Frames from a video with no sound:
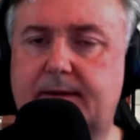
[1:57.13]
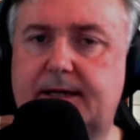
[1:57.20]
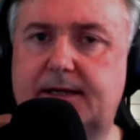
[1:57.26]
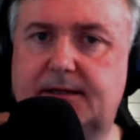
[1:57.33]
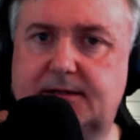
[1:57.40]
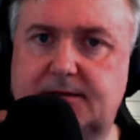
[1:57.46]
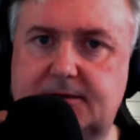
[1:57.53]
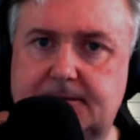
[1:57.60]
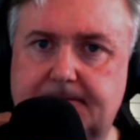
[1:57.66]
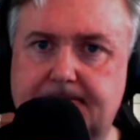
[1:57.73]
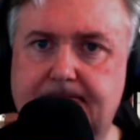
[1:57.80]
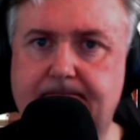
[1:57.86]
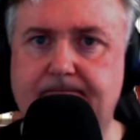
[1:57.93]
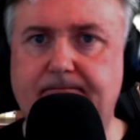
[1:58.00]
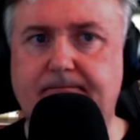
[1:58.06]
is,
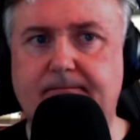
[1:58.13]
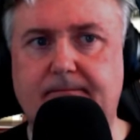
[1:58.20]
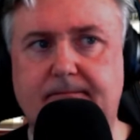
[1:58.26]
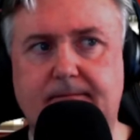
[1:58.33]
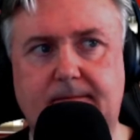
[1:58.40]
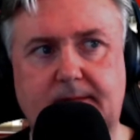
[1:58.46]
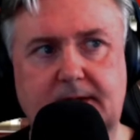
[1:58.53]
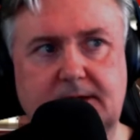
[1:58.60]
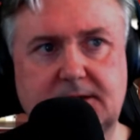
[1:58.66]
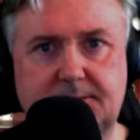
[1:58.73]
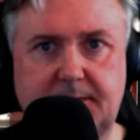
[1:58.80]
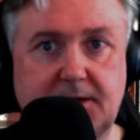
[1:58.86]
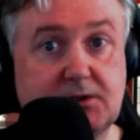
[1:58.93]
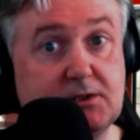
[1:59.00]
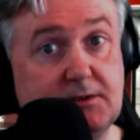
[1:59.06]

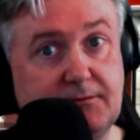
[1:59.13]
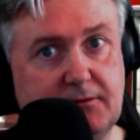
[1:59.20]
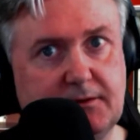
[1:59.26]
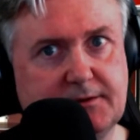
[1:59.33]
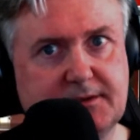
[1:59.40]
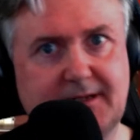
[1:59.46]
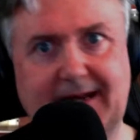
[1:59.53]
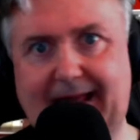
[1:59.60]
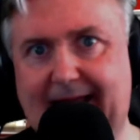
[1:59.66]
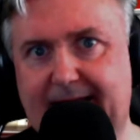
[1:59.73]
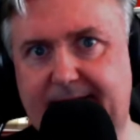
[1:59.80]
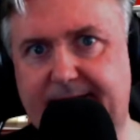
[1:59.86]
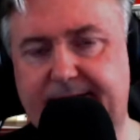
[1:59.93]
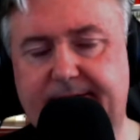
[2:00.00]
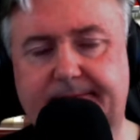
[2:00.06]
especially for us
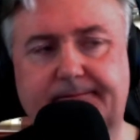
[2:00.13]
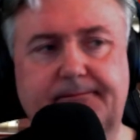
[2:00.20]
lads,